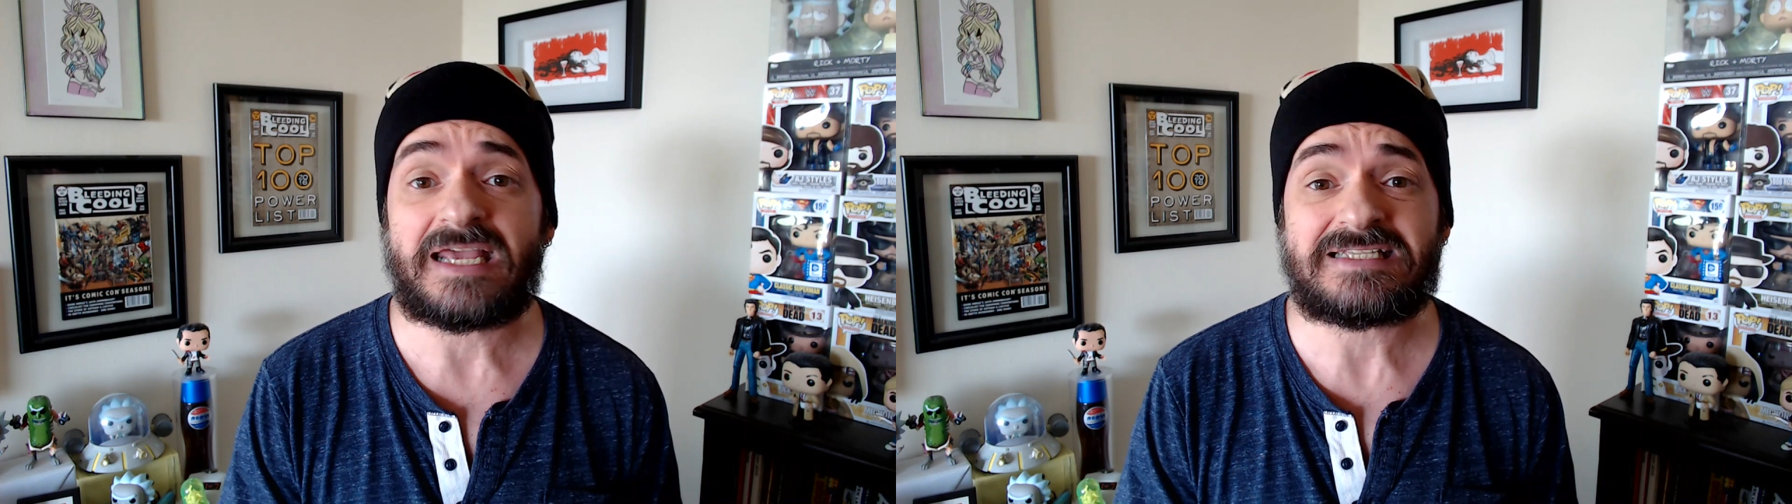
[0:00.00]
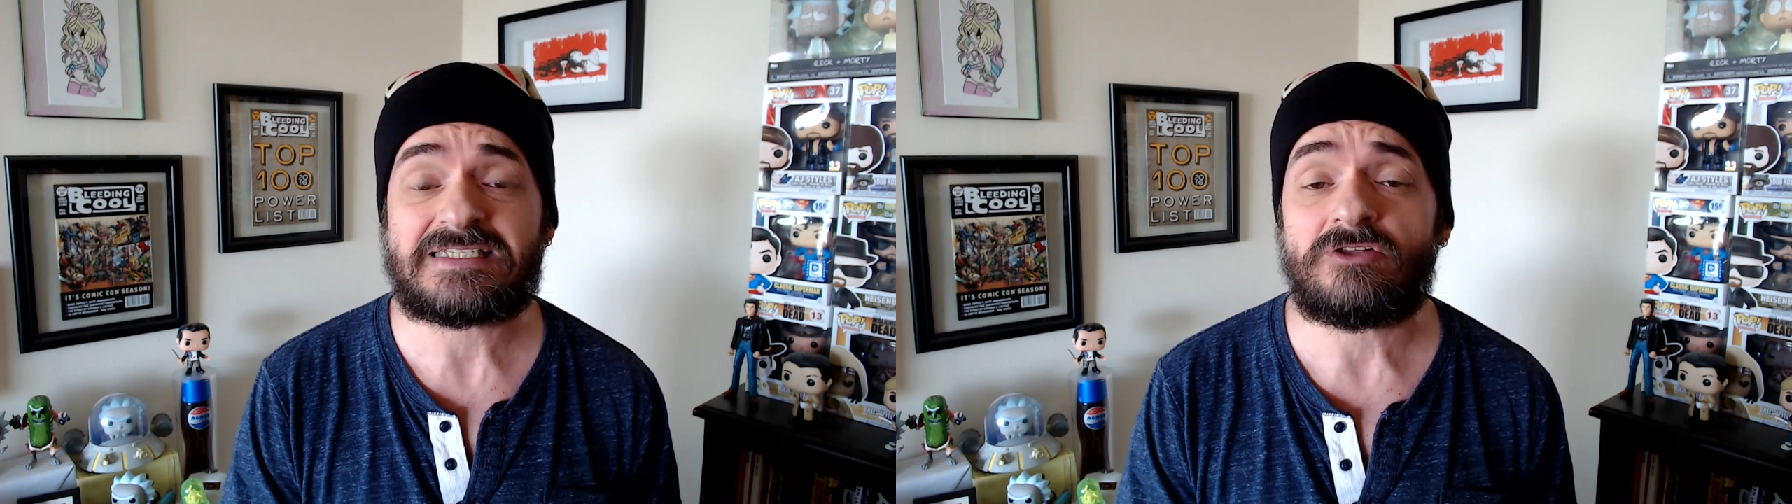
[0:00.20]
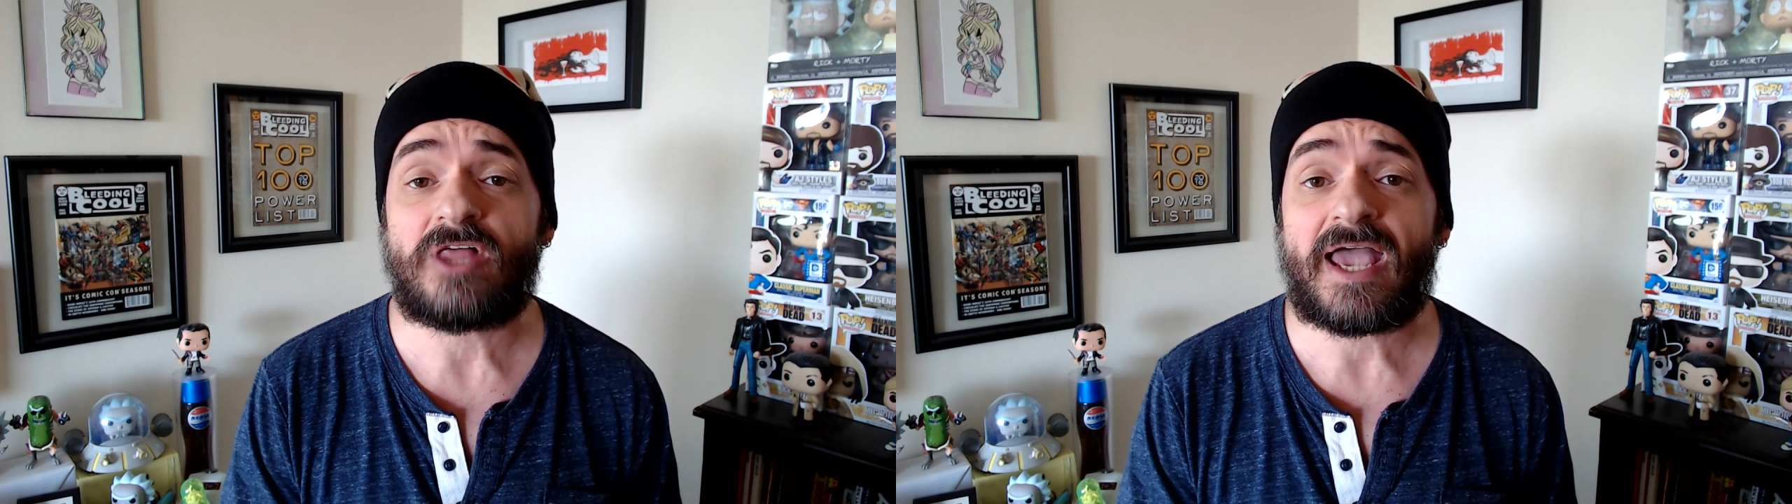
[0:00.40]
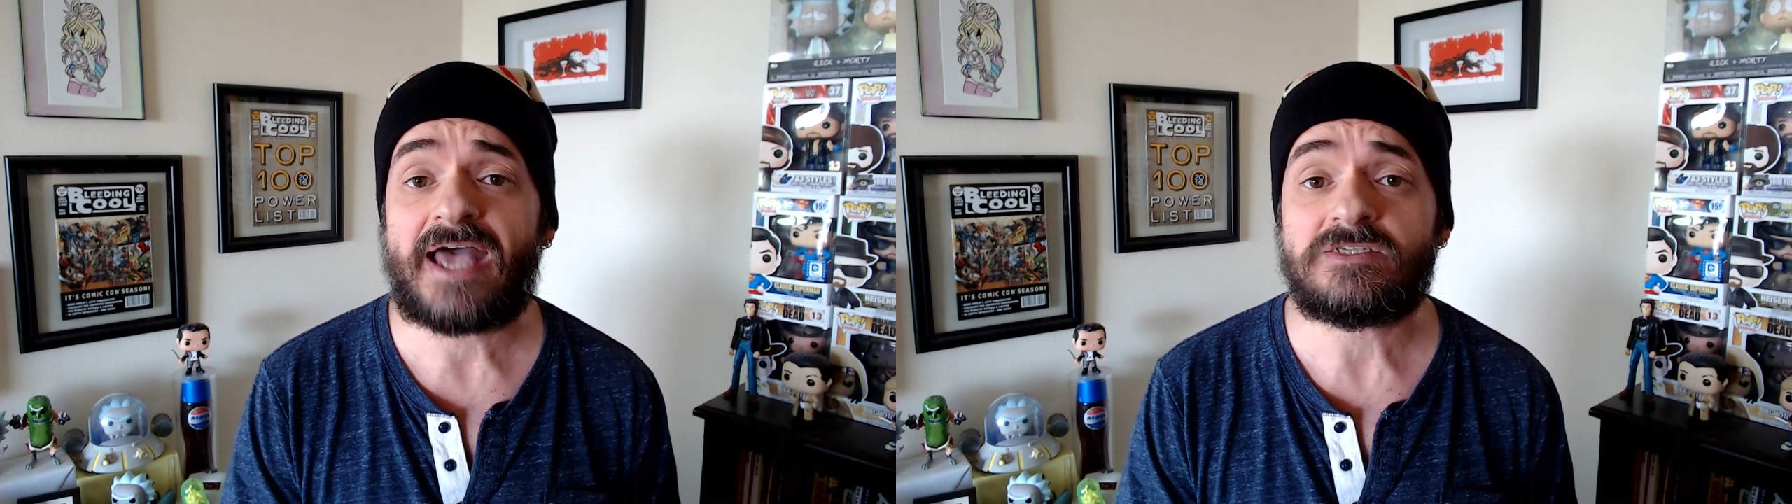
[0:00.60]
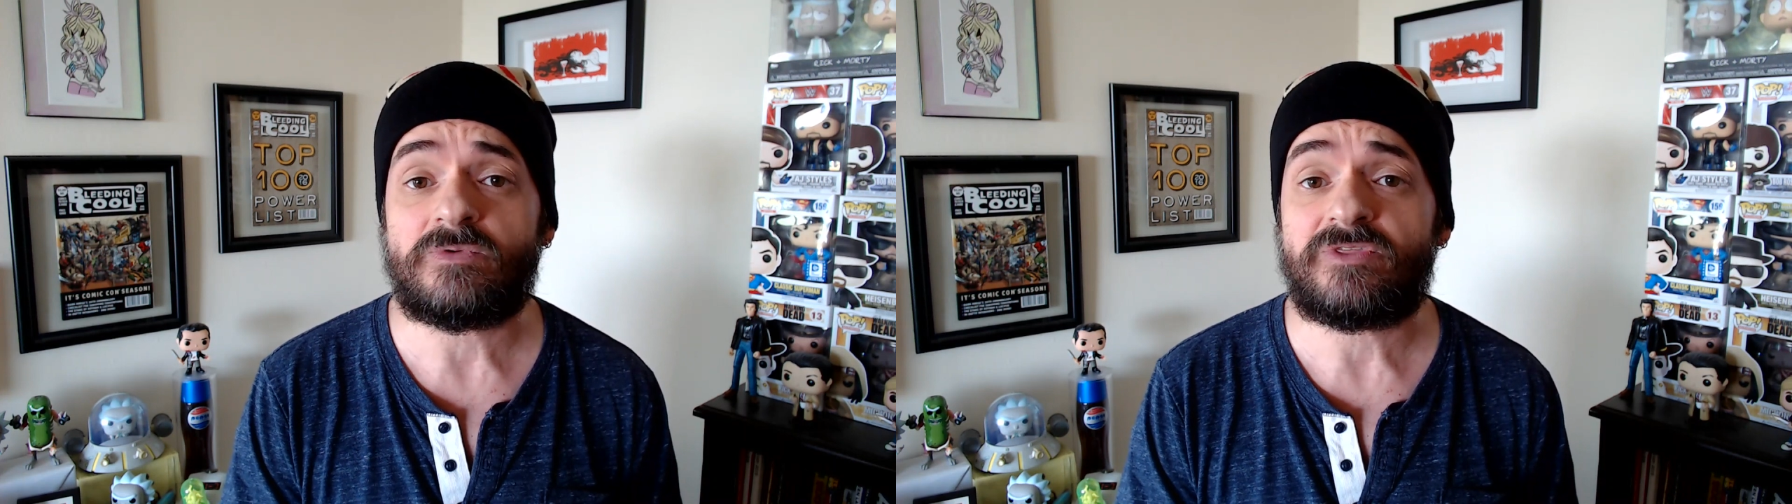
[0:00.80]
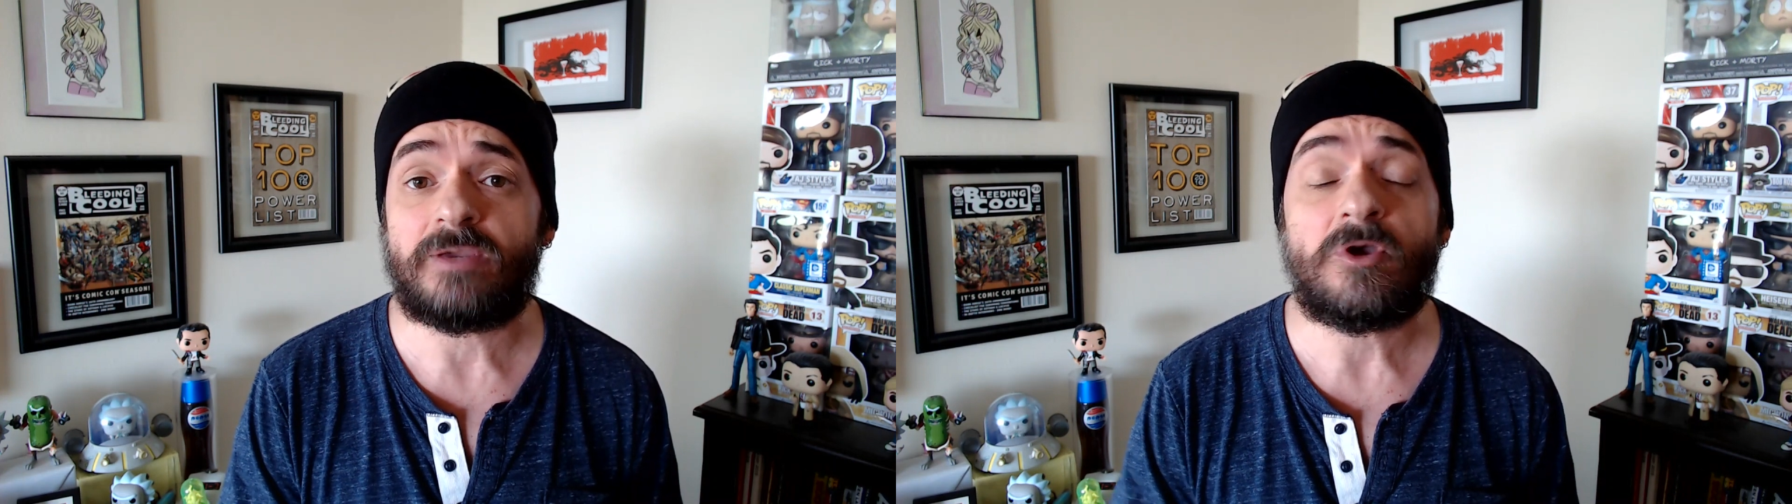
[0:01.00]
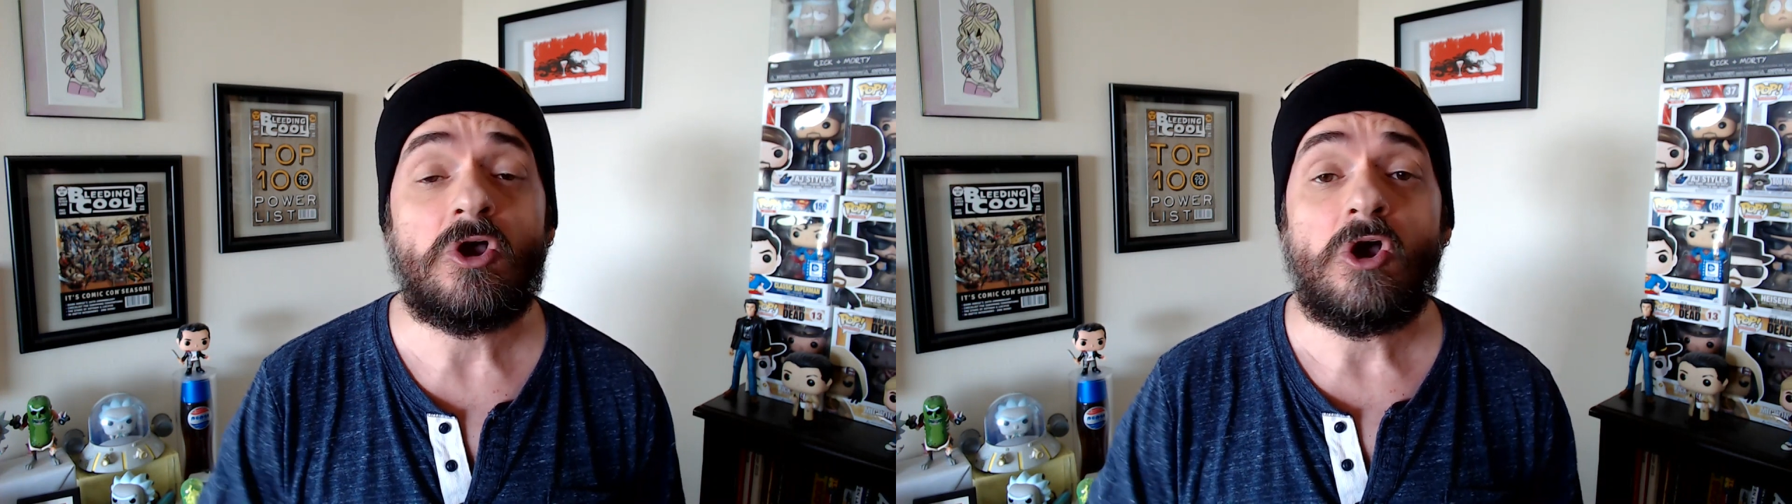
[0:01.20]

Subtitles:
and still has it with him,